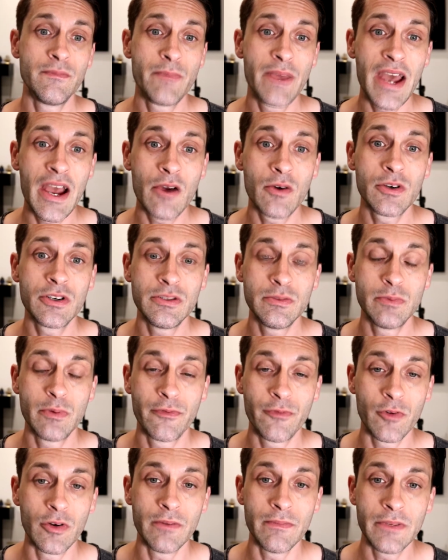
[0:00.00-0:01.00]
power to
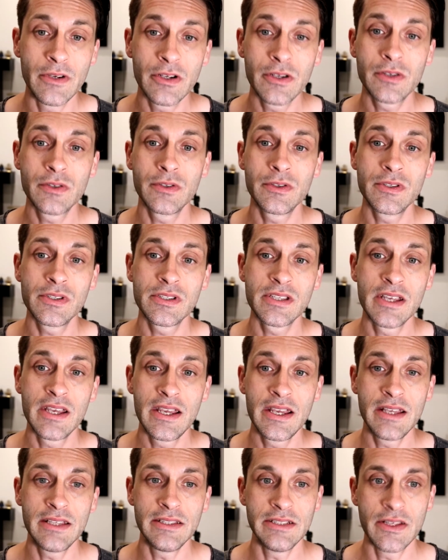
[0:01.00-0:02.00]
perform miracles,
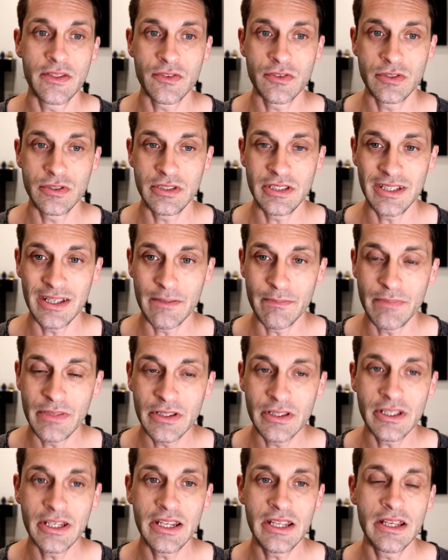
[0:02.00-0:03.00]
and the other the
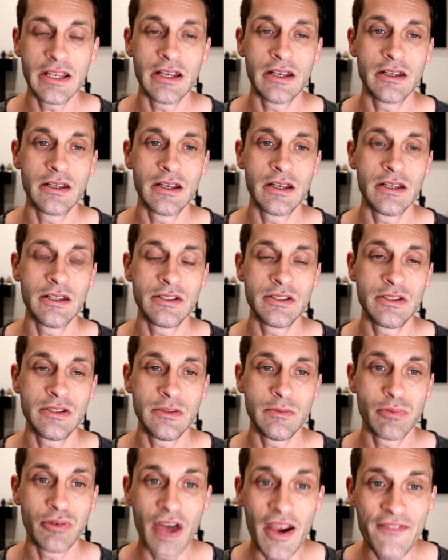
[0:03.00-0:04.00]
ability
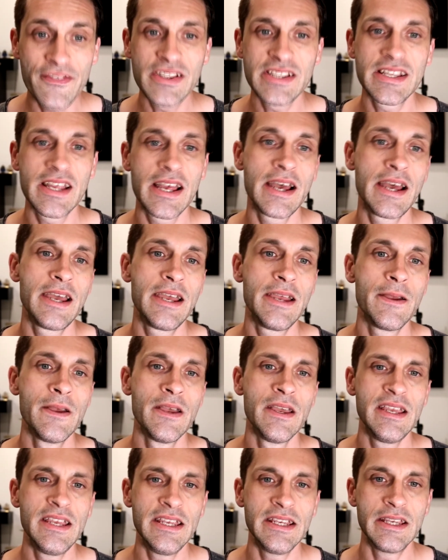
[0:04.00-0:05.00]
to prophesy.
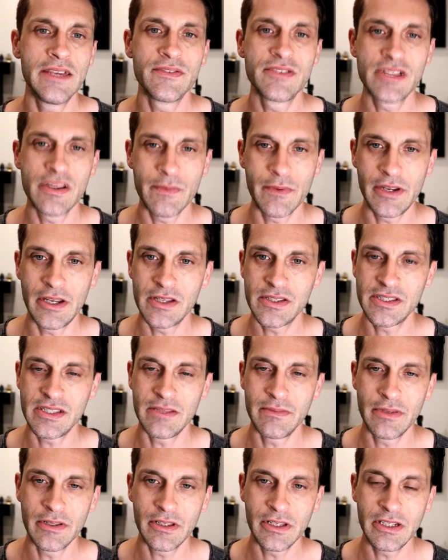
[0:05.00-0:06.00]
He gives someone else
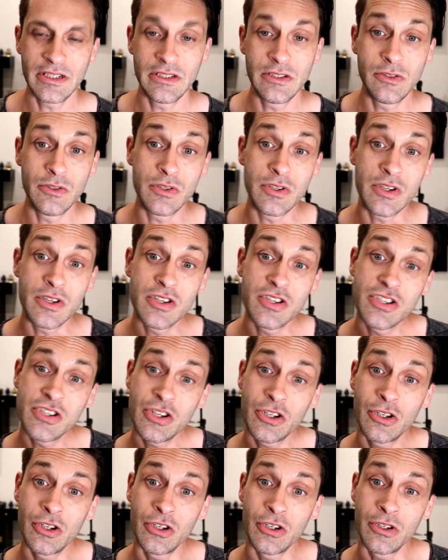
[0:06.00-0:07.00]
the ability to
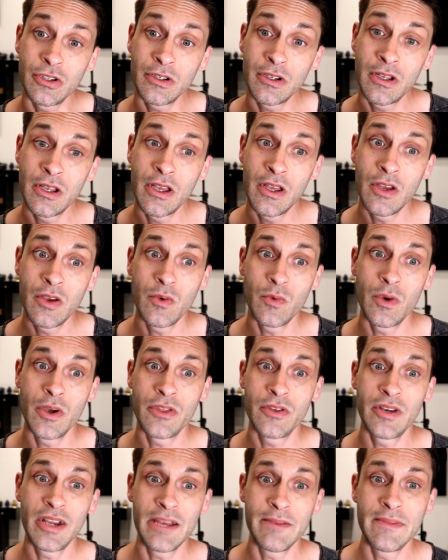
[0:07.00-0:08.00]
discern
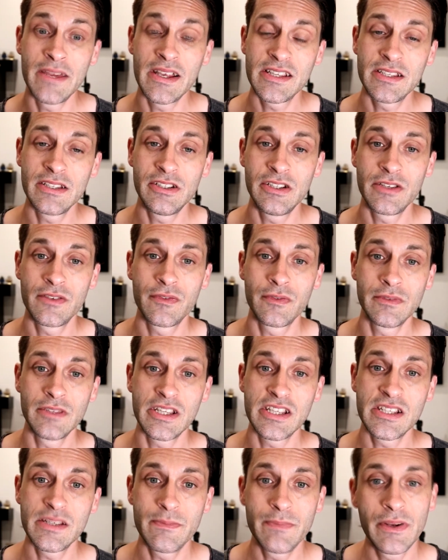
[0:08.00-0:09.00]
whether a message is from
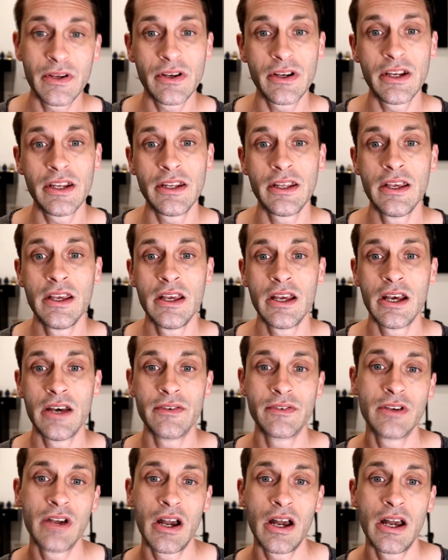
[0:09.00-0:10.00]
the Spirit
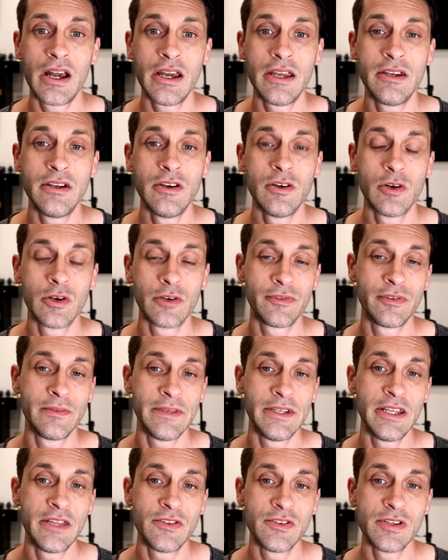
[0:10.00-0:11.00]
of God or
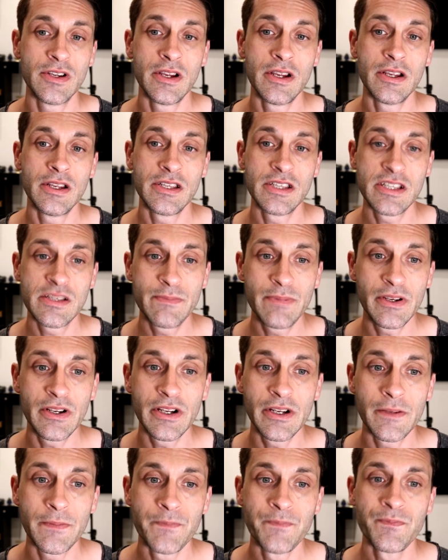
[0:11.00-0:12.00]
from another
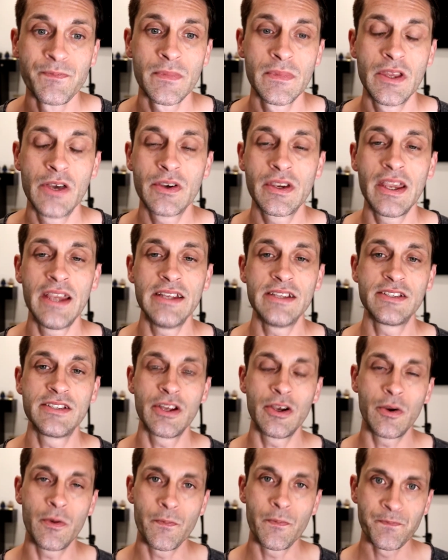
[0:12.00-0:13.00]
spirit. Okay,
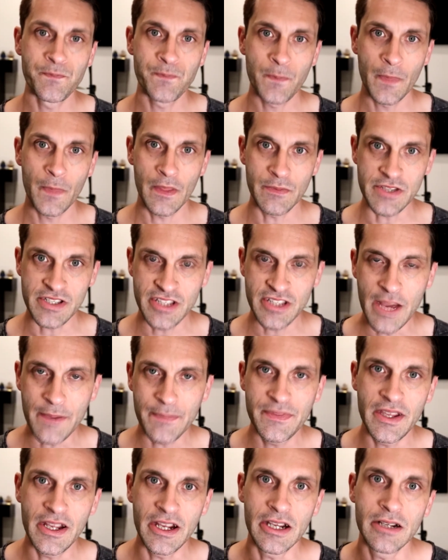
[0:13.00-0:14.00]
so I'm going to
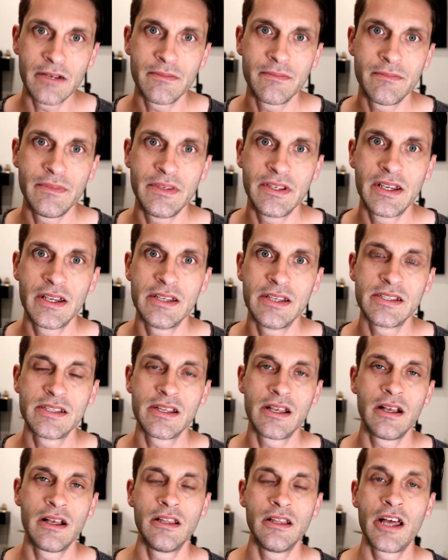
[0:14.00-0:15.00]
stop there,
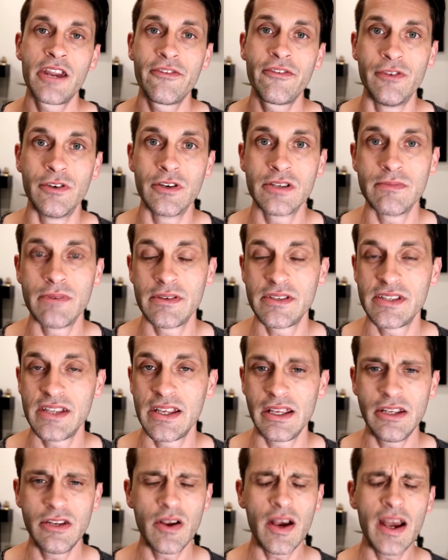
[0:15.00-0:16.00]
because a lot of folks might
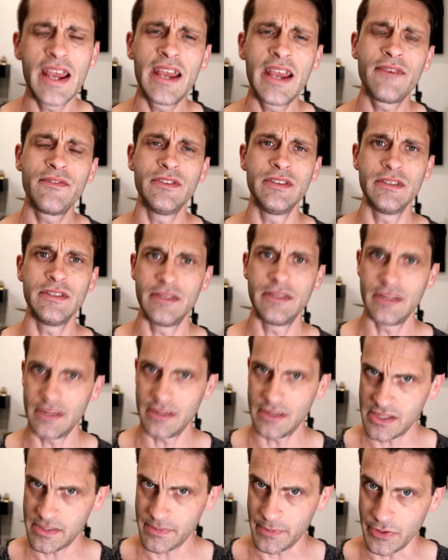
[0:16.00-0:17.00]
say, you know, I have
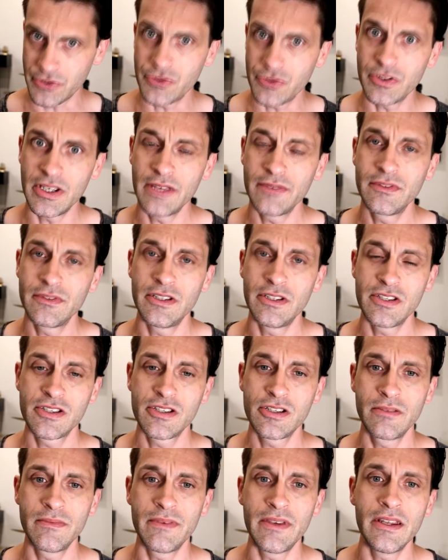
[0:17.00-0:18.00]
the spiritual gift of
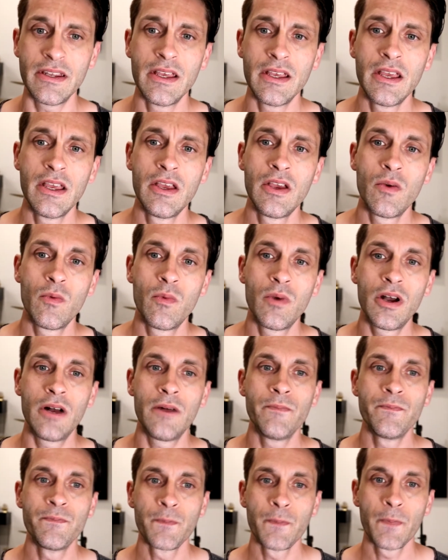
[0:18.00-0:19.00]
discernment.
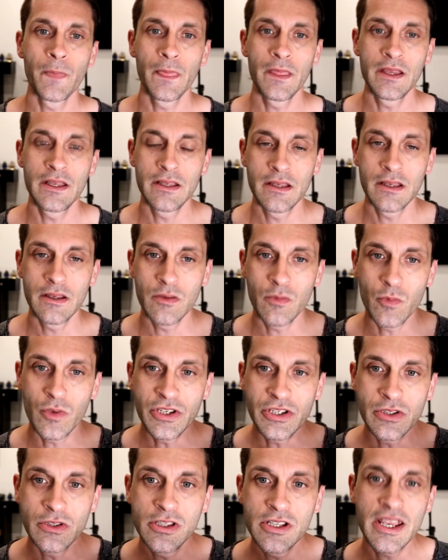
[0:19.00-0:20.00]
Well,
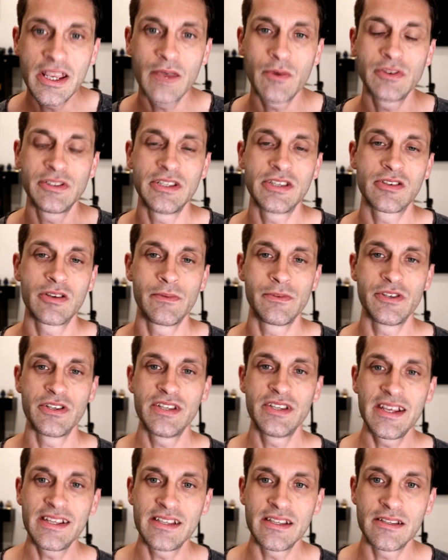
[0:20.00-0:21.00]
when you look at what the scripture
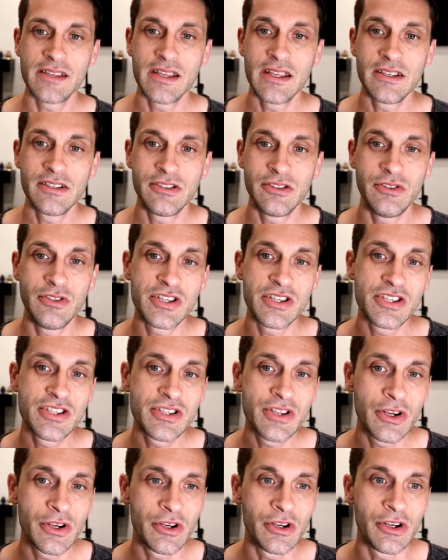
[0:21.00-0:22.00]
says, it says to
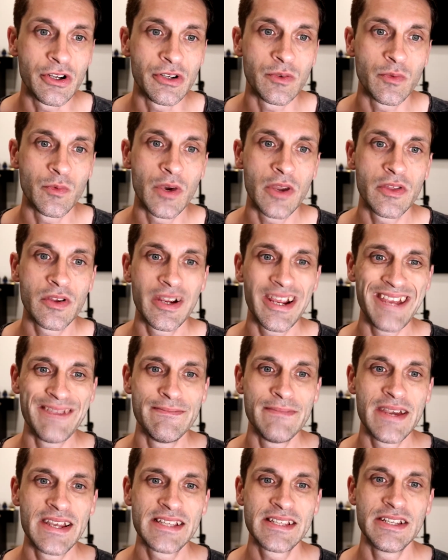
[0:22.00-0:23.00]
discern whether a
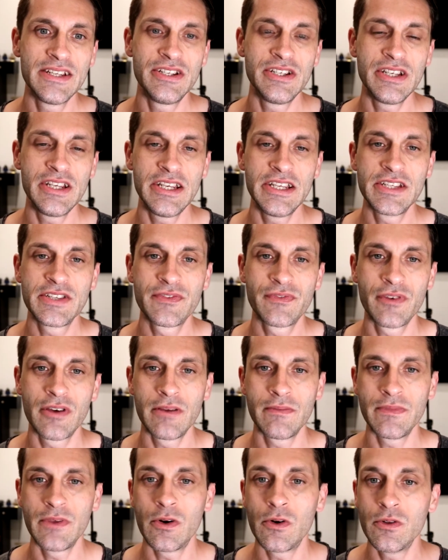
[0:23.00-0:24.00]
message is
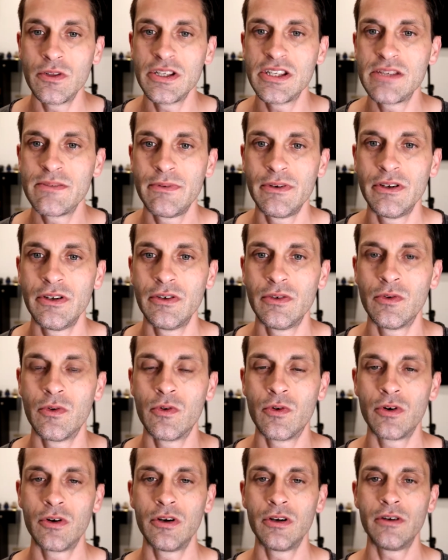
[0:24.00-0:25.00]
from the Holy Spirit
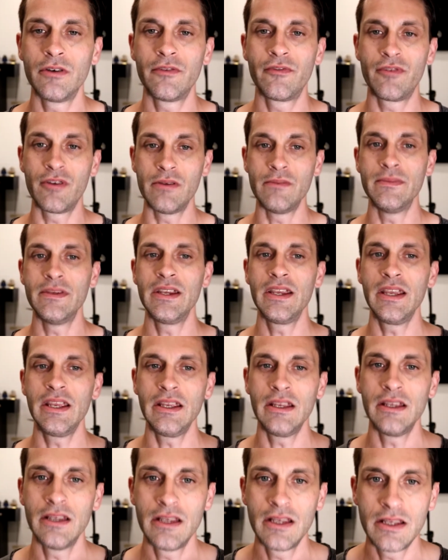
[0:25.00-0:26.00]
or from
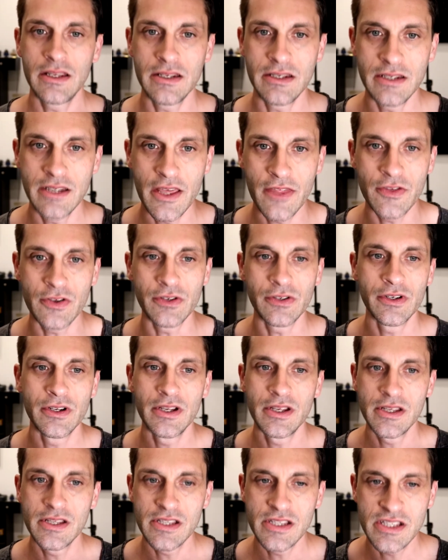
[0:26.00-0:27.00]
another
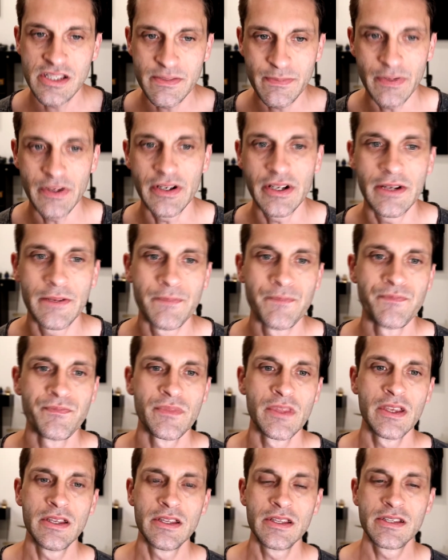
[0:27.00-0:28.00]
spirit.
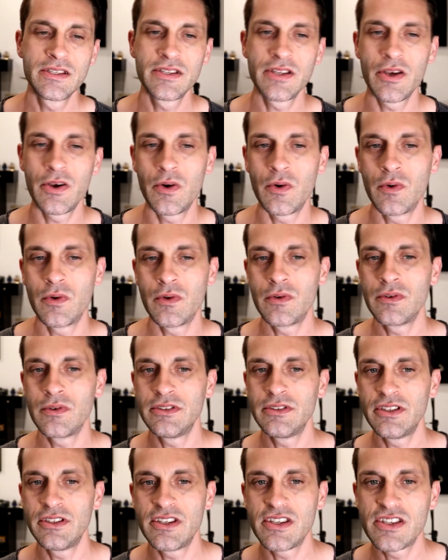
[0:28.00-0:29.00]
So
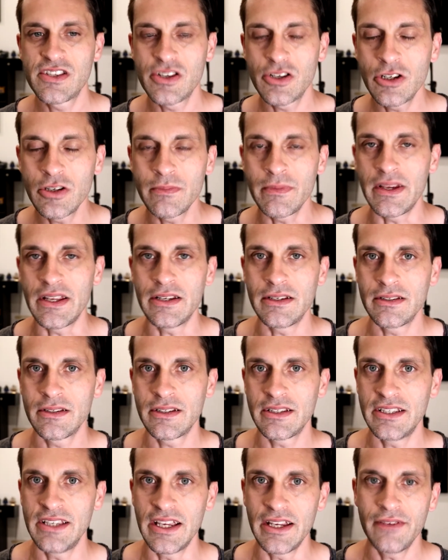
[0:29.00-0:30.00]
the
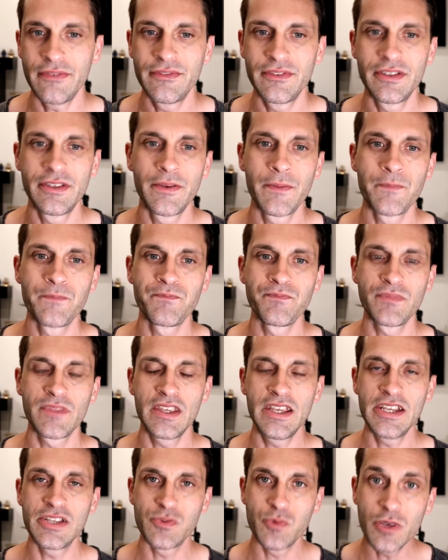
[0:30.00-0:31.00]
discernment gift
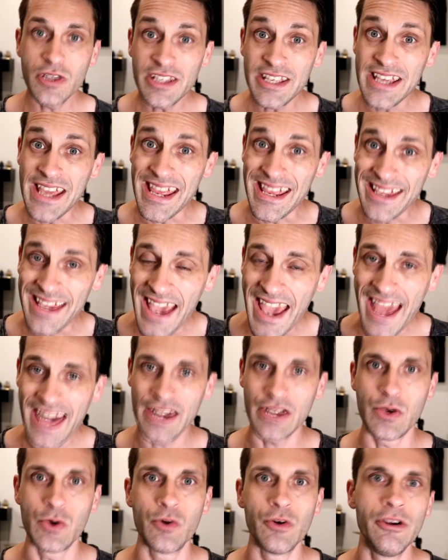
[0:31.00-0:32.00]
is really a
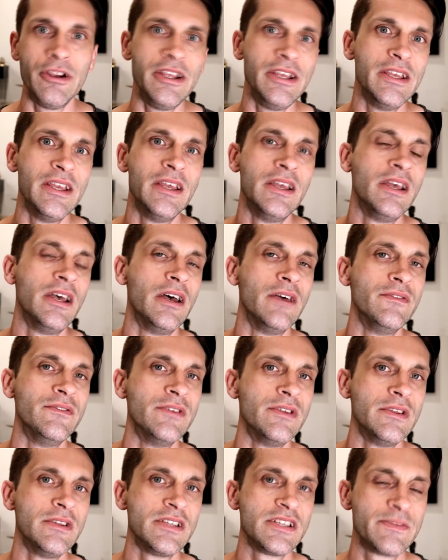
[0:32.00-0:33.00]
category
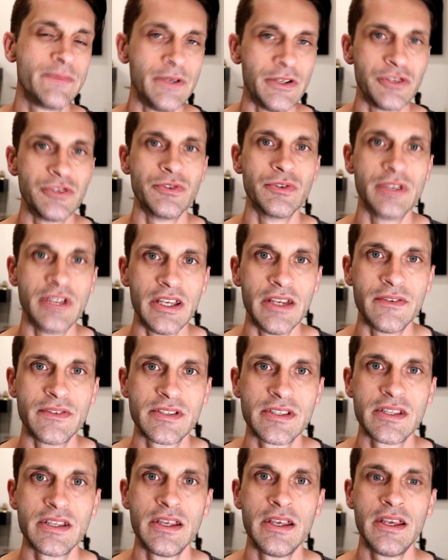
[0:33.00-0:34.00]
of spiritual
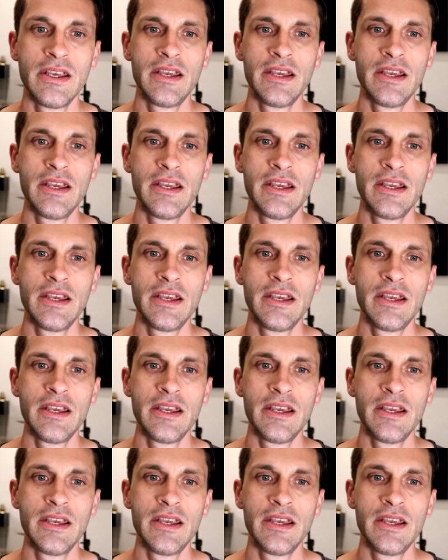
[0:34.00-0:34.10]
gifts.